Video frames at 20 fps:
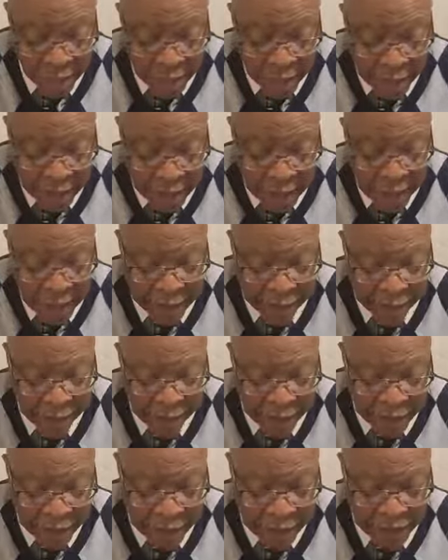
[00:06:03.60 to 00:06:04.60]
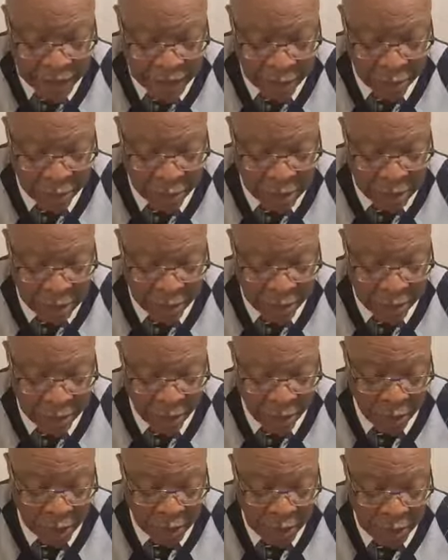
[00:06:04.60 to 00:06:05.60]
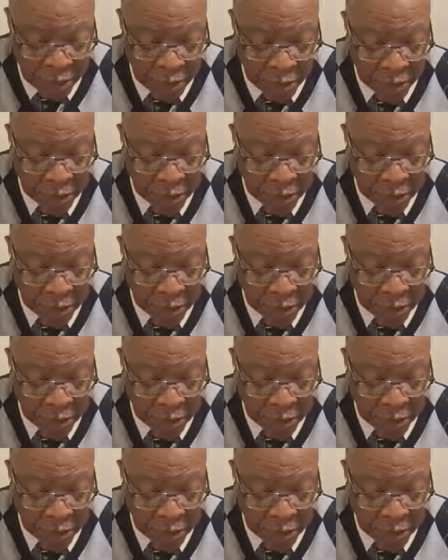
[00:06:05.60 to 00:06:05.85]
and things that would come their way.